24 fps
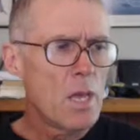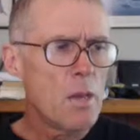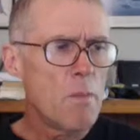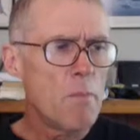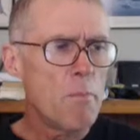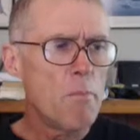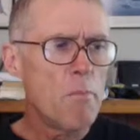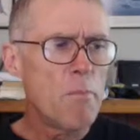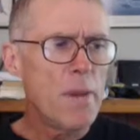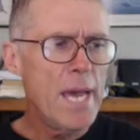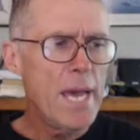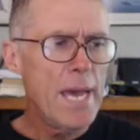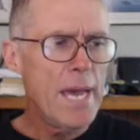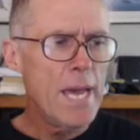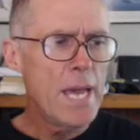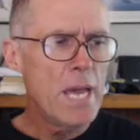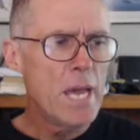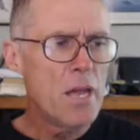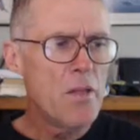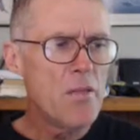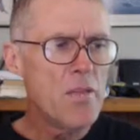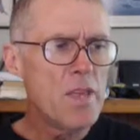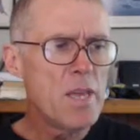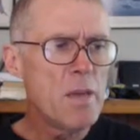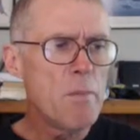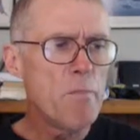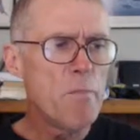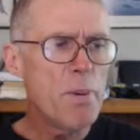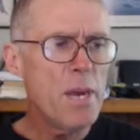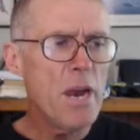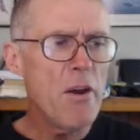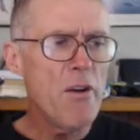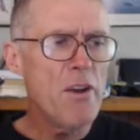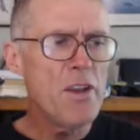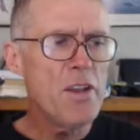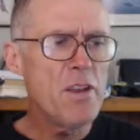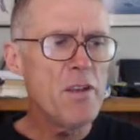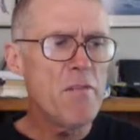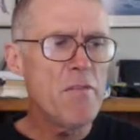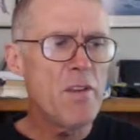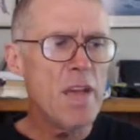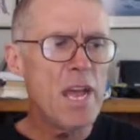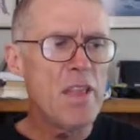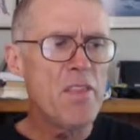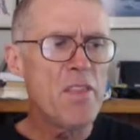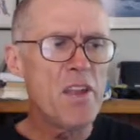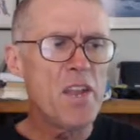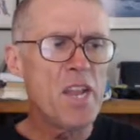B. The imperative
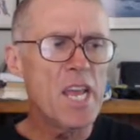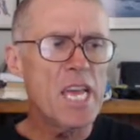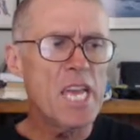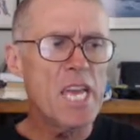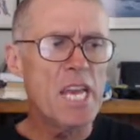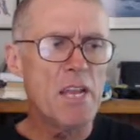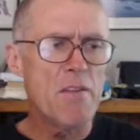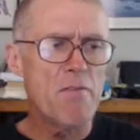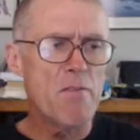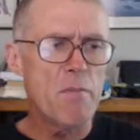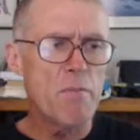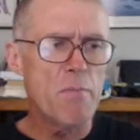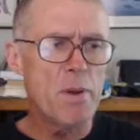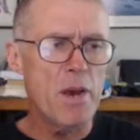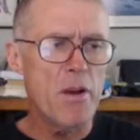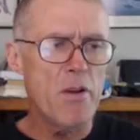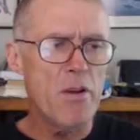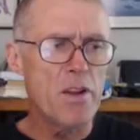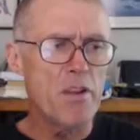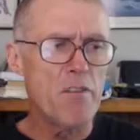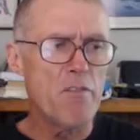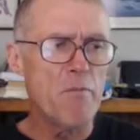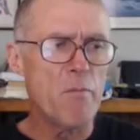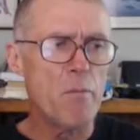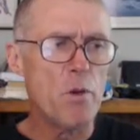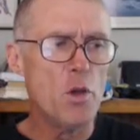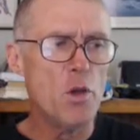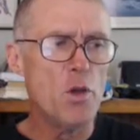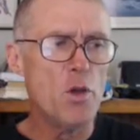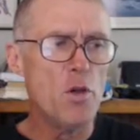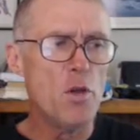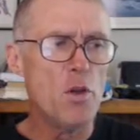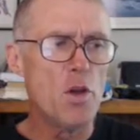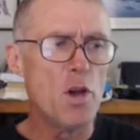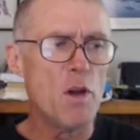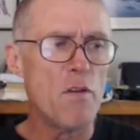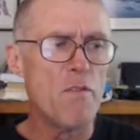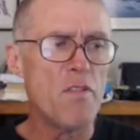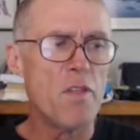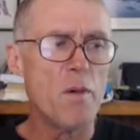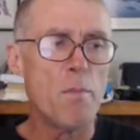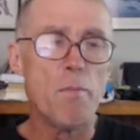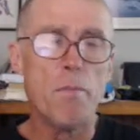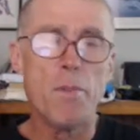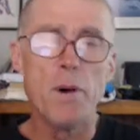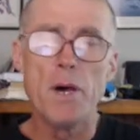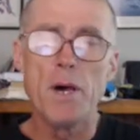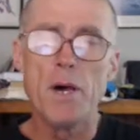and the negative imperative mood of the
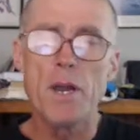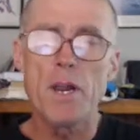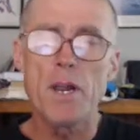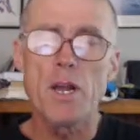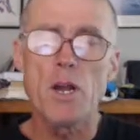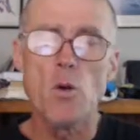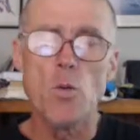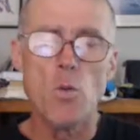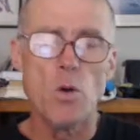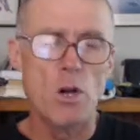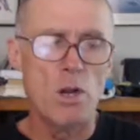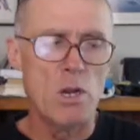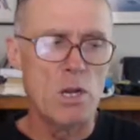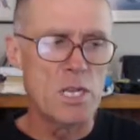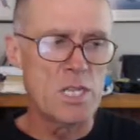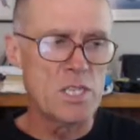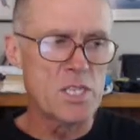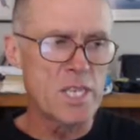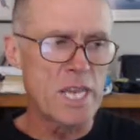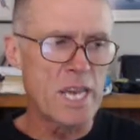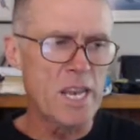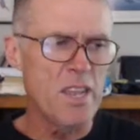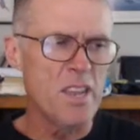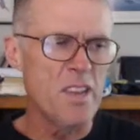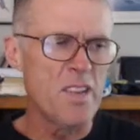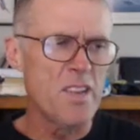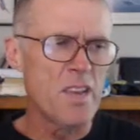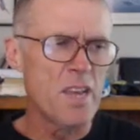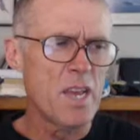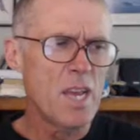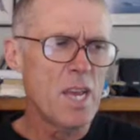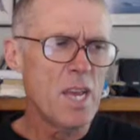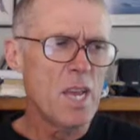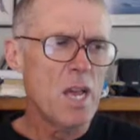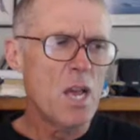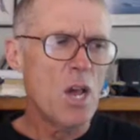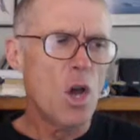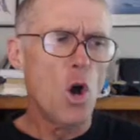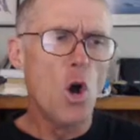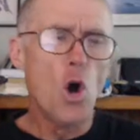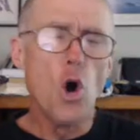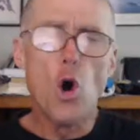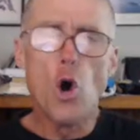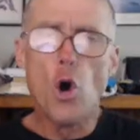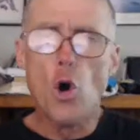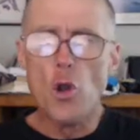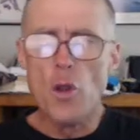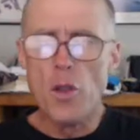ber words, that is,
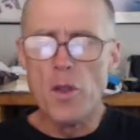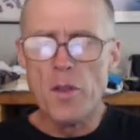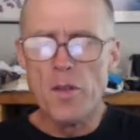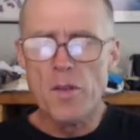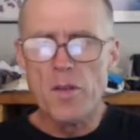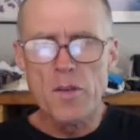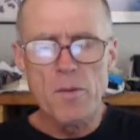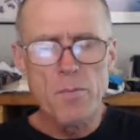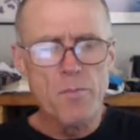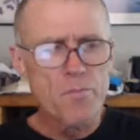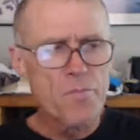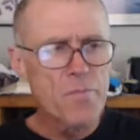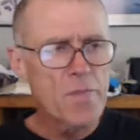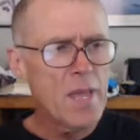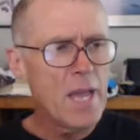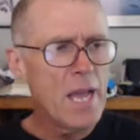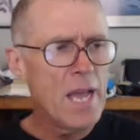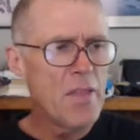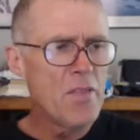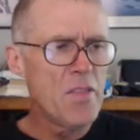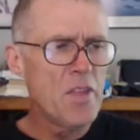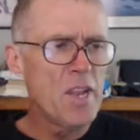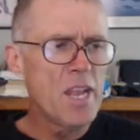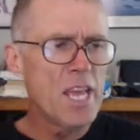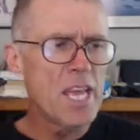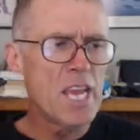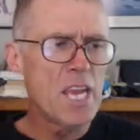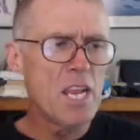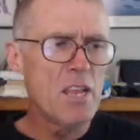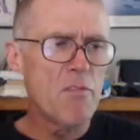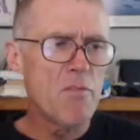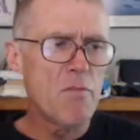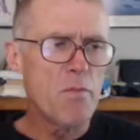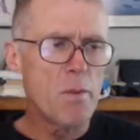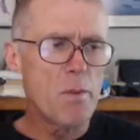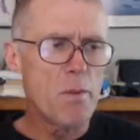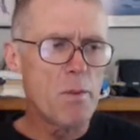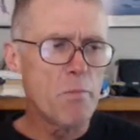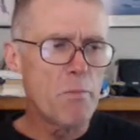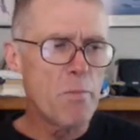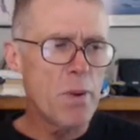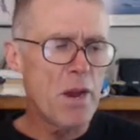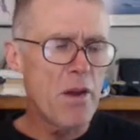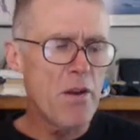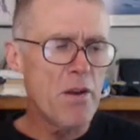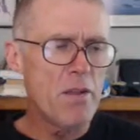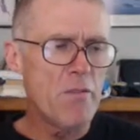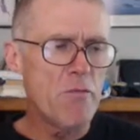orders, and the negative
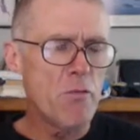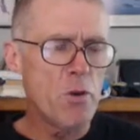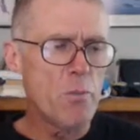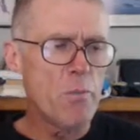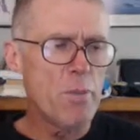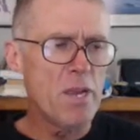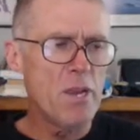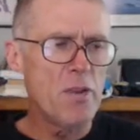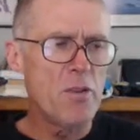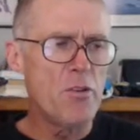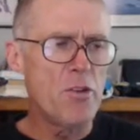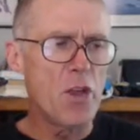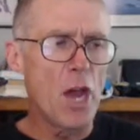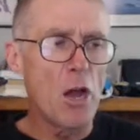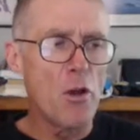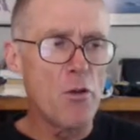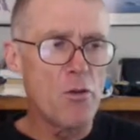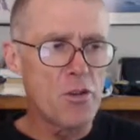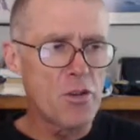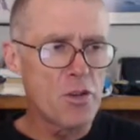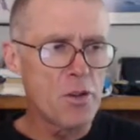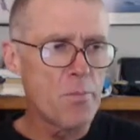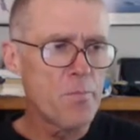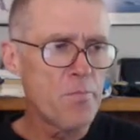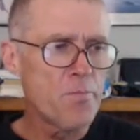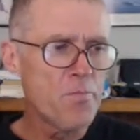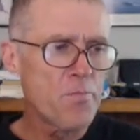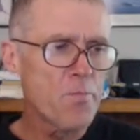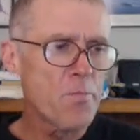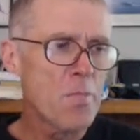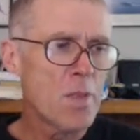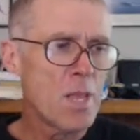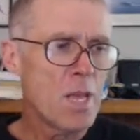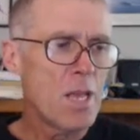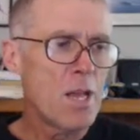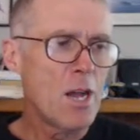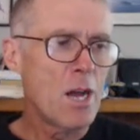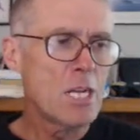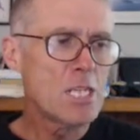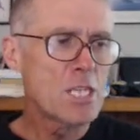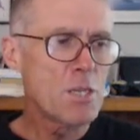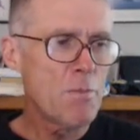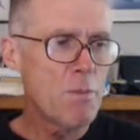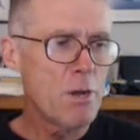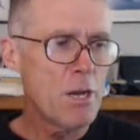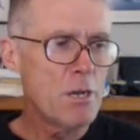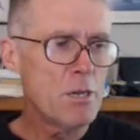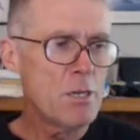imperative would be don't, I
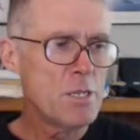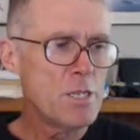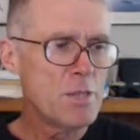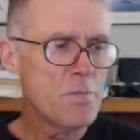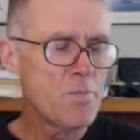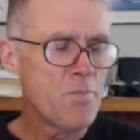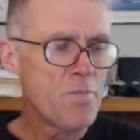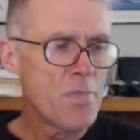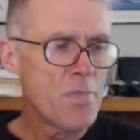suppose.